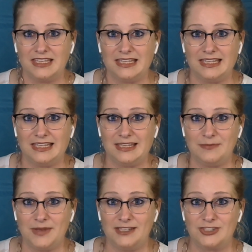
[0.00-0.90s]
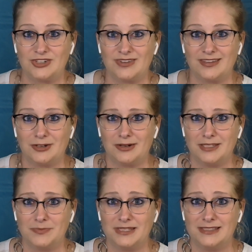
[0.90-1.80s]
He made sure that her
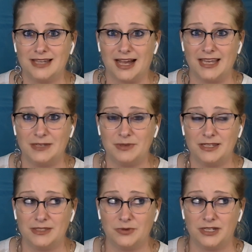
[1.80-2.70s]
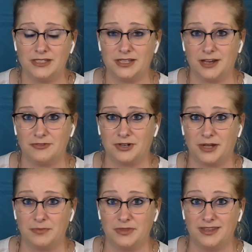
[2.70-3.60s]
husband died because he wanted to cover
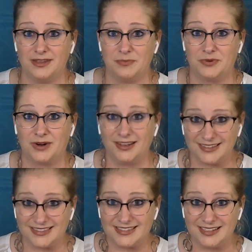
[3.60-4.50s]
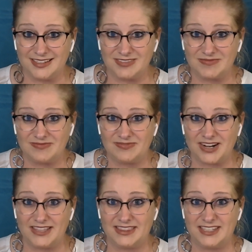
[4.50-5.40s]
up the pregnancy,
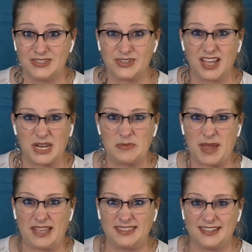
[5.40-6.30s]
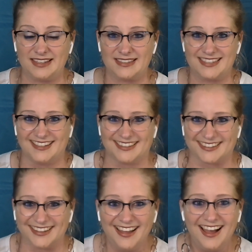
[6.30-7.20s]
right? These are kind of bad things.
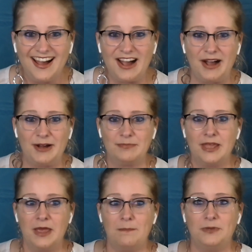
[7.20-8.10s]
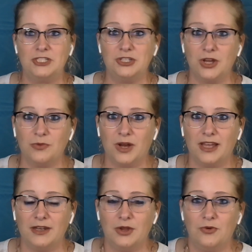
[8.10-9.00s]
But you know
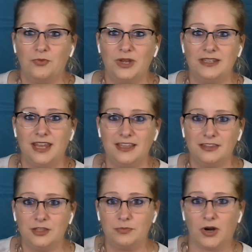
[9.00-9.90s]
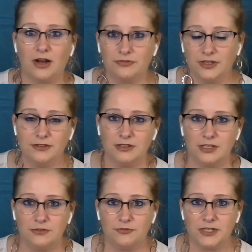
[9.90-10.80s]
what? When Nathan the prophet
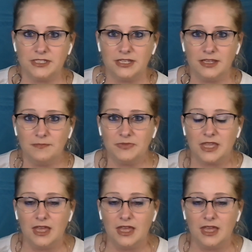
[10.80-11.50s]
confronted him,